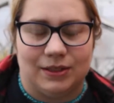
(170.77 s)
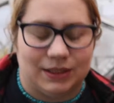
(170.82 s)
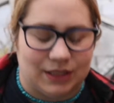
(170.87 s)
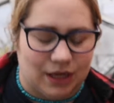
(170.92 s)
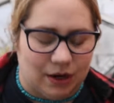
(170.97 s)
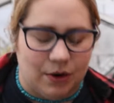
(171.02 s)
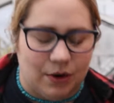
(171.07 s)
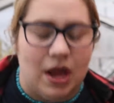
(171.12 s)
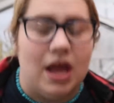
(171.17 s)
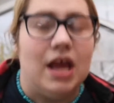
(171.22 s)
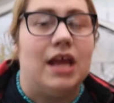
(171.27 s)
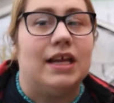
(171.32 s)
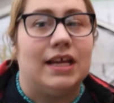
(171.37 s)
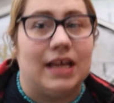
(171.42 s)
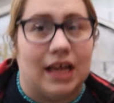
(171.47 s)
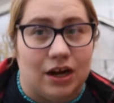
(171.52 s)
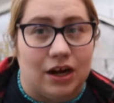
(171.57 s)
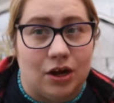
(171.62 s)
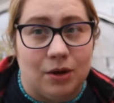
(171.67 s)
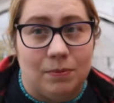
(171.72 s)
So
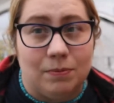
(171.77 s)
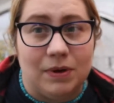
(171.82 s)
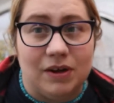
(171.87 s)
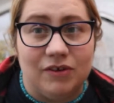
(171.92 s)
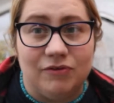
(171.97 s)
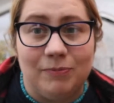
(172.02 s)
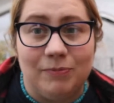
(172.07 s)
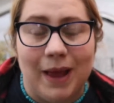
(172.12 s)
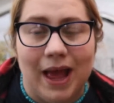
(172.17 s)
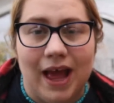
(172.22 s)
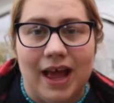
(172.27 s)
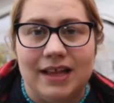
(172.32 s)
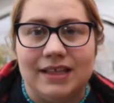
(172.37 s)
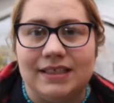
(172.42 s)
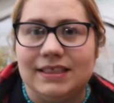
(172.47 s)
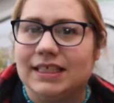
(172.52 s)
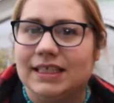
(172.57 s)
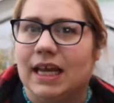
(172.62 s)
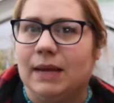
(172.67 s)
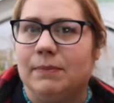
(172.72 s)
get a couple of
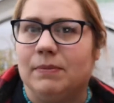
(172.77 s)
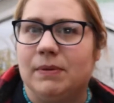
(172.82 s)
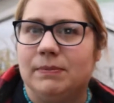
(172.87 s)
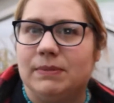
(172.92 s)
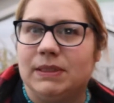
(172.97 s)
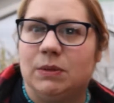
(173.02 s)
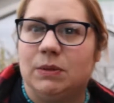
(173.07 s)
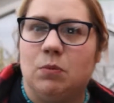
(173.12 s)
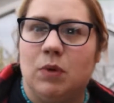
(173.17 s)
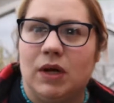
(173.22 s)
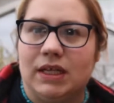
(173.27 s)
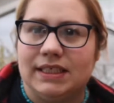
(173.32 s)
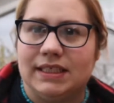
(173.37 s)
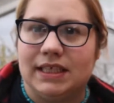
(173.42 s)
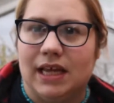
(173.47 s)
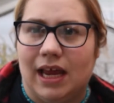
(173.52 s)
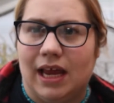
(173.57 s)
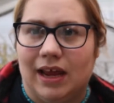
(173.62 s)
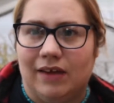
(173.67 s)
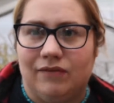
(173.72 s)
pens, keep them somewhere
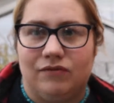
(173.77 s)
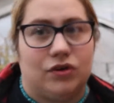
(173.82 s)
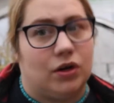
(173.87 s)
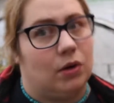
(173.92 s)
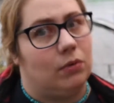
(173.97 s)
safe.